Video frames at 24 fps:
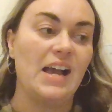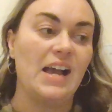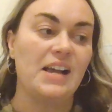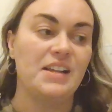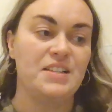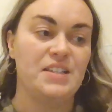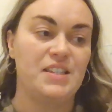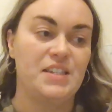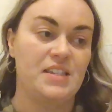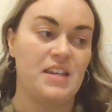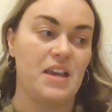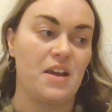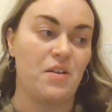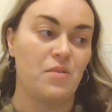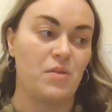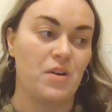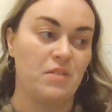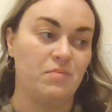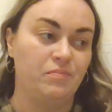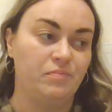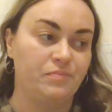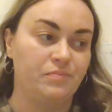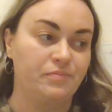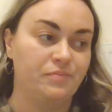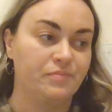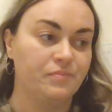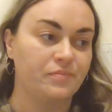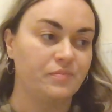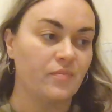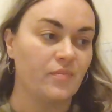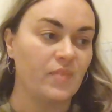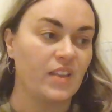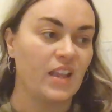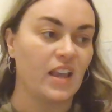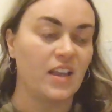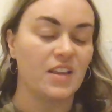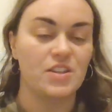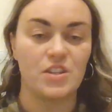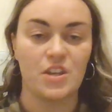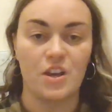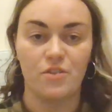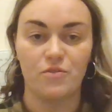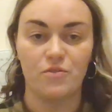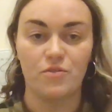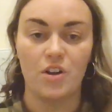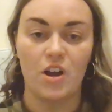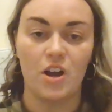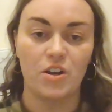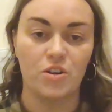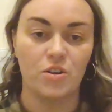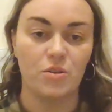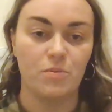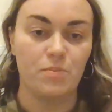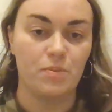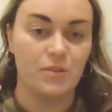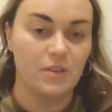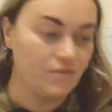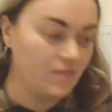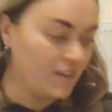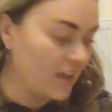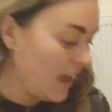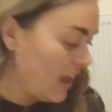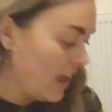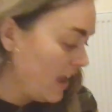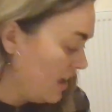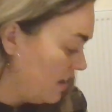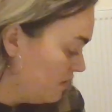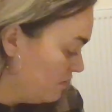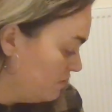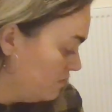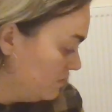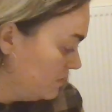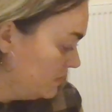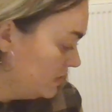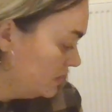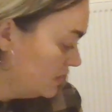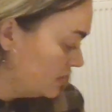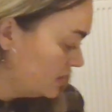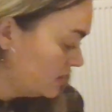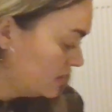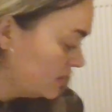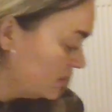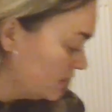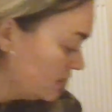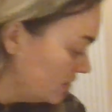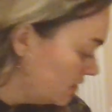and so on. So I've got a couple of games